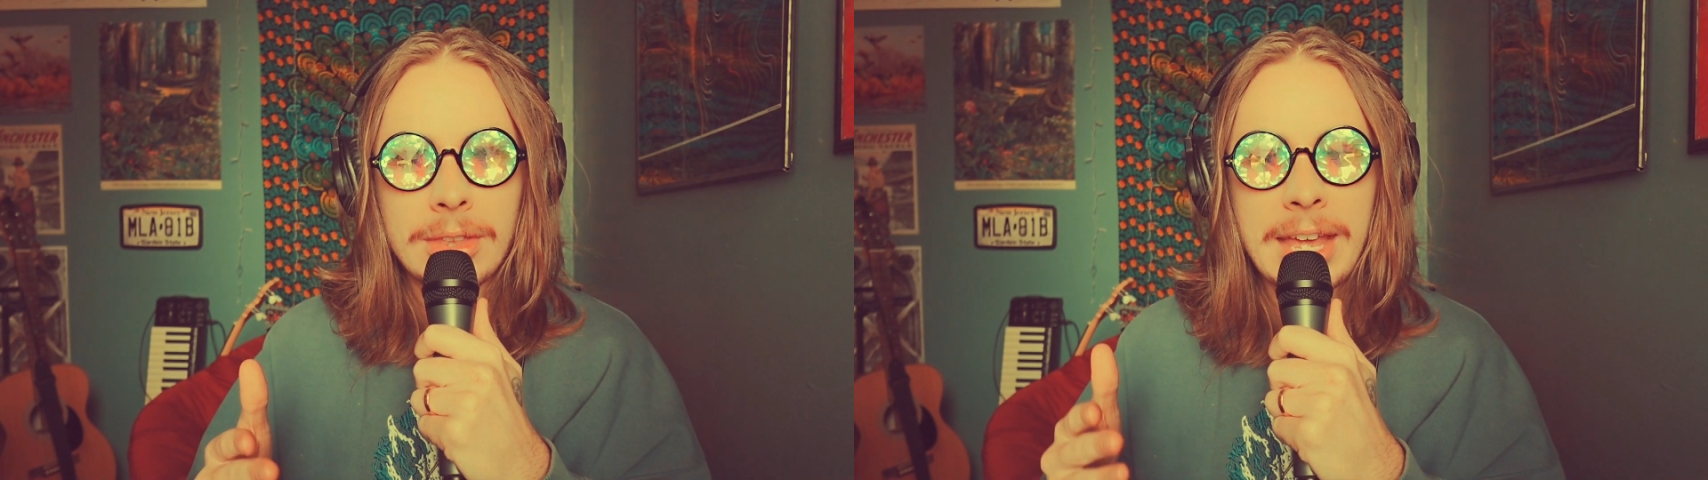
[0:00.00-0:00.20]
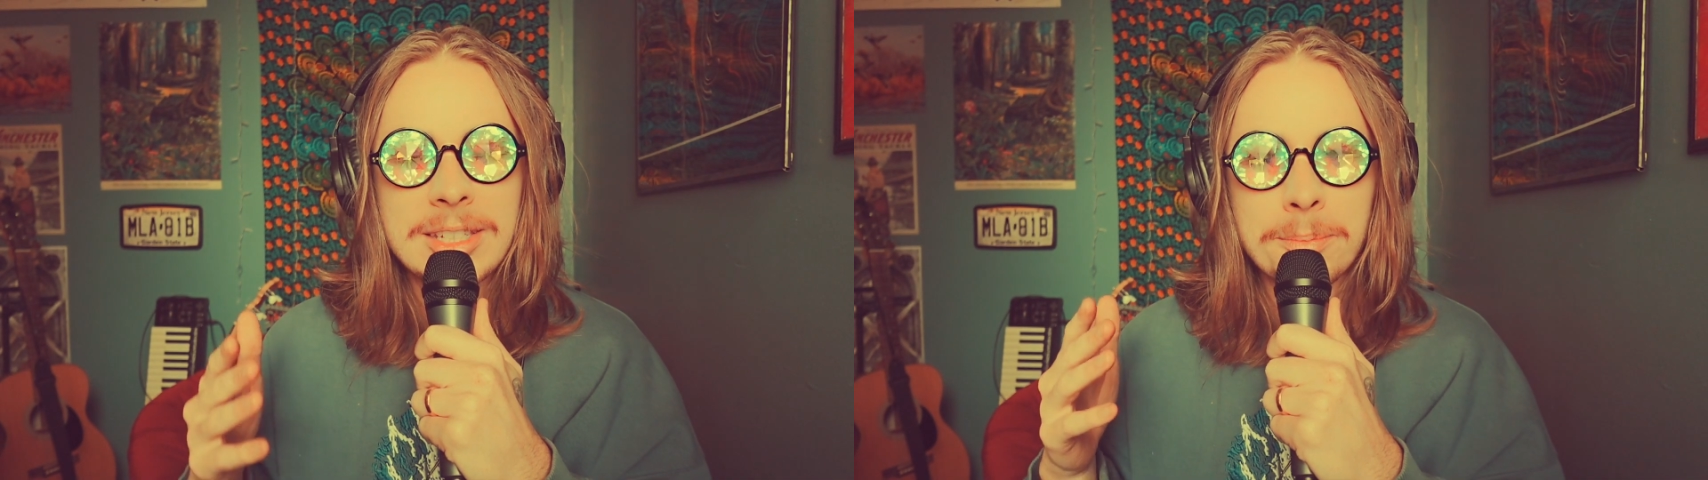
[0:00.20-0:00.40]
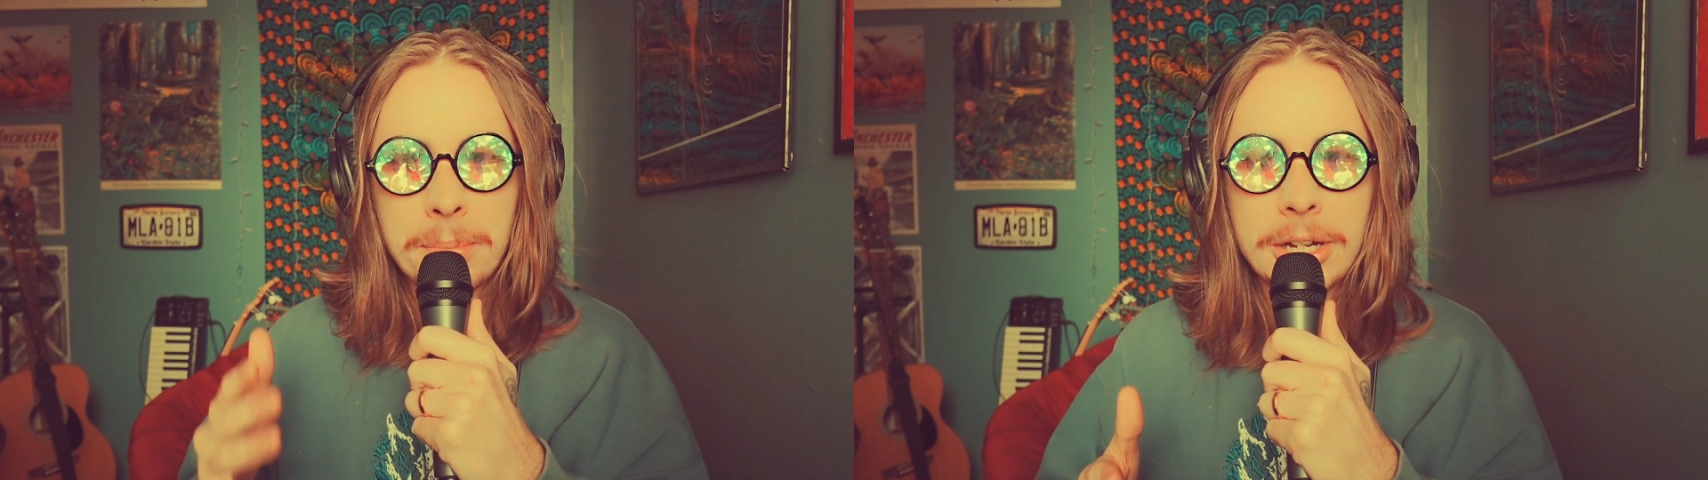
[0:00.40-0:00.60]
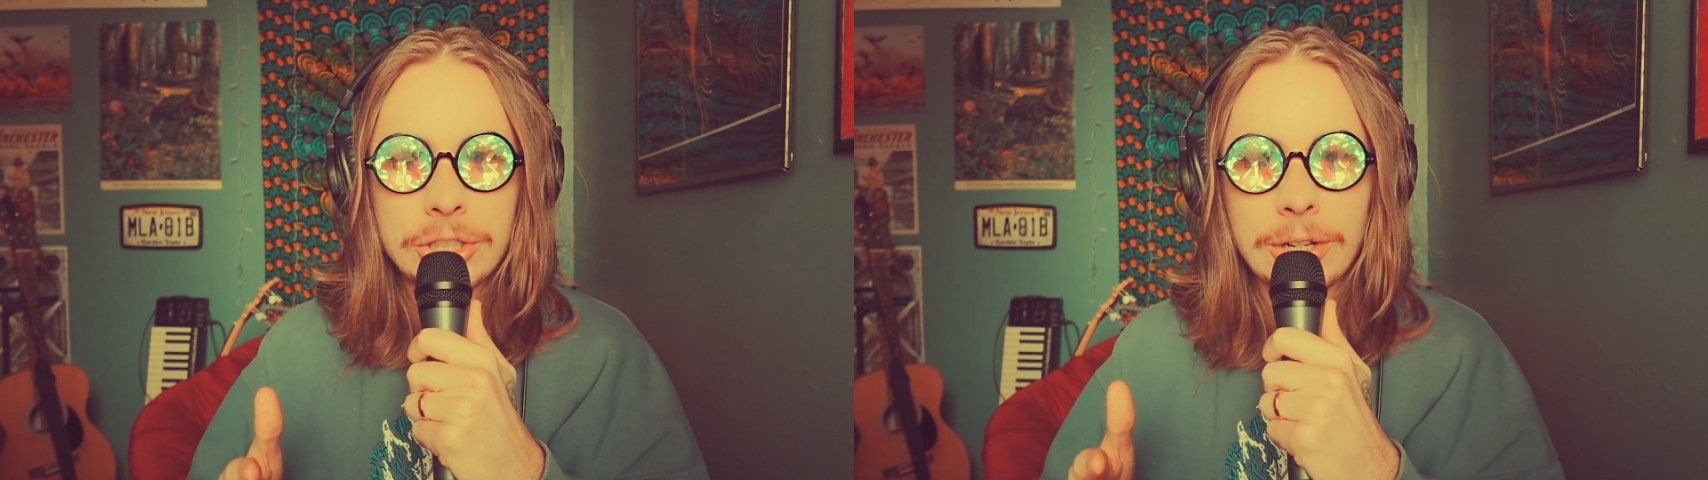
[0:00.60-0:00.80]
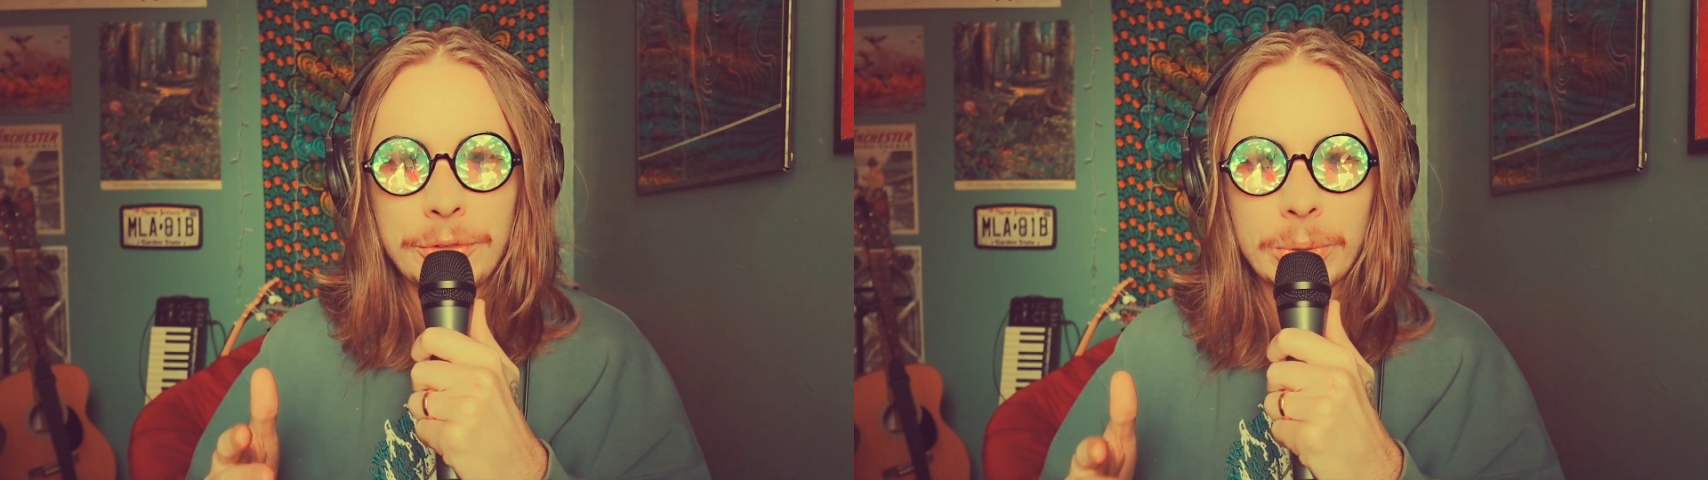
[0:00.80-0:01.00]
as
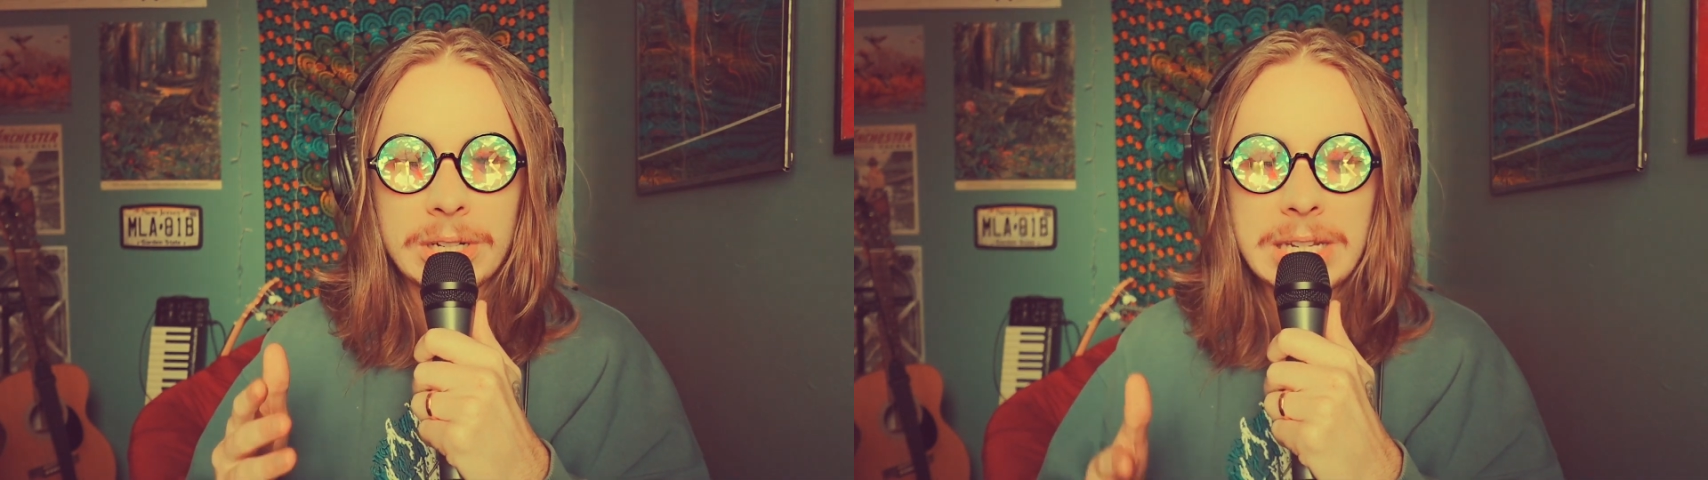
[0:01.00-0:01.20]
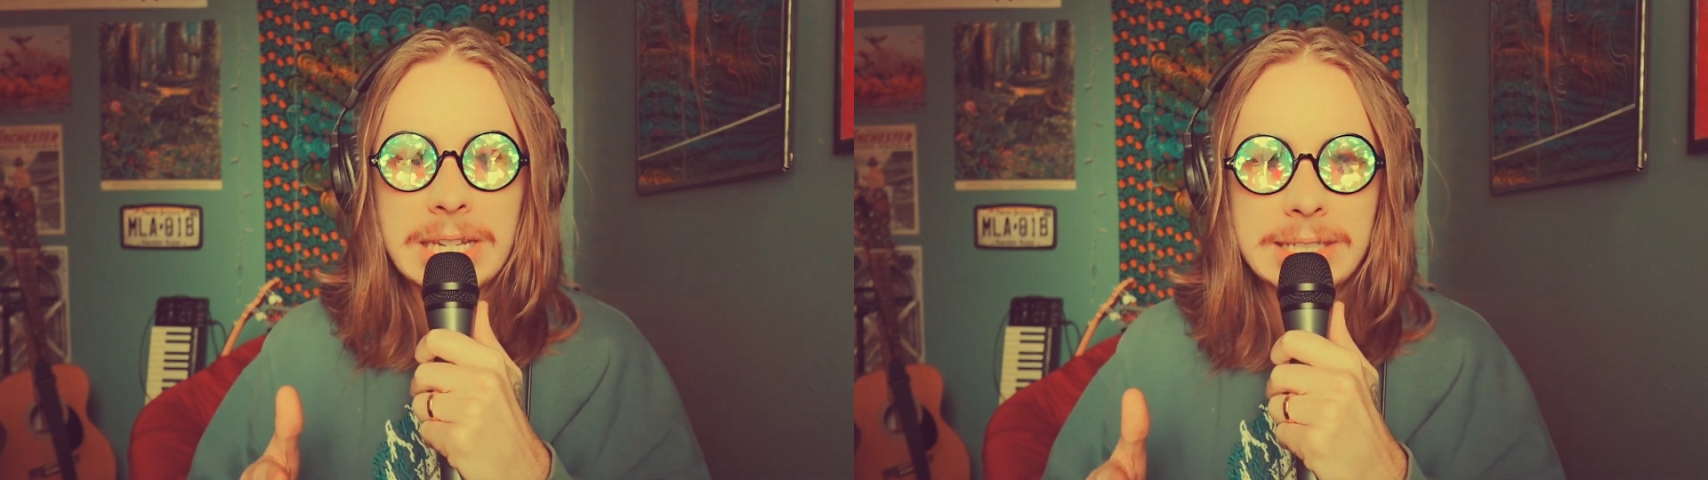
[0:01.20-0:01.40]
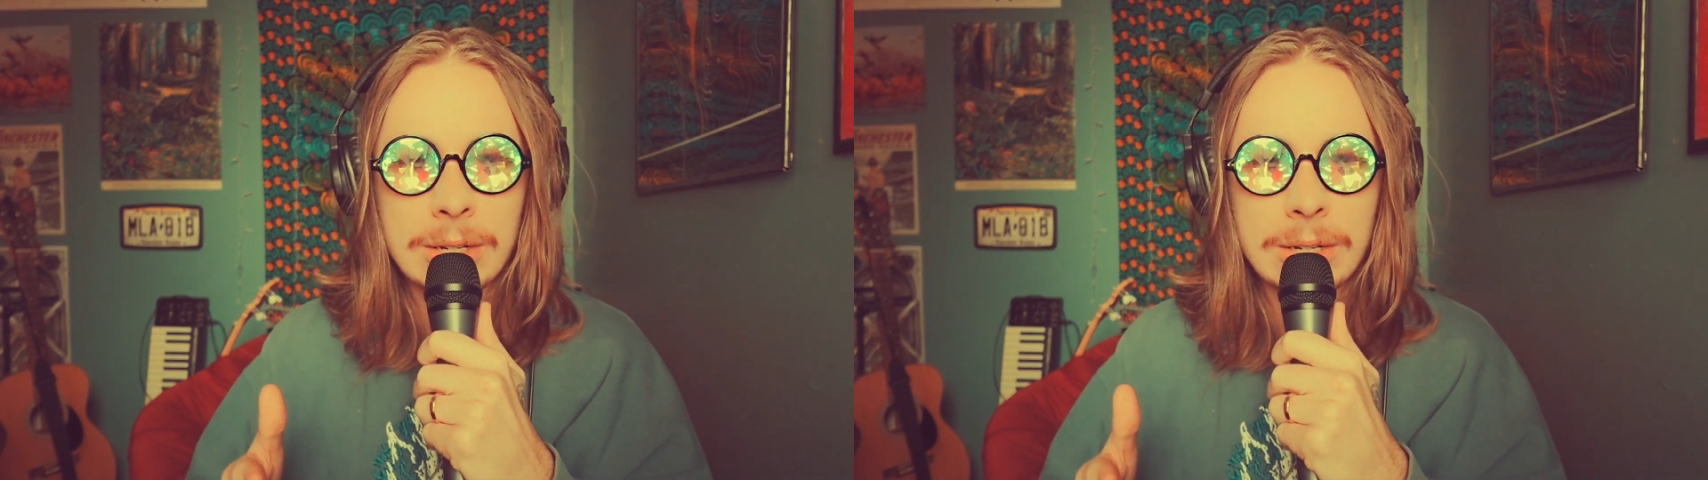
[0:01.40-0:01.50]
much of your needs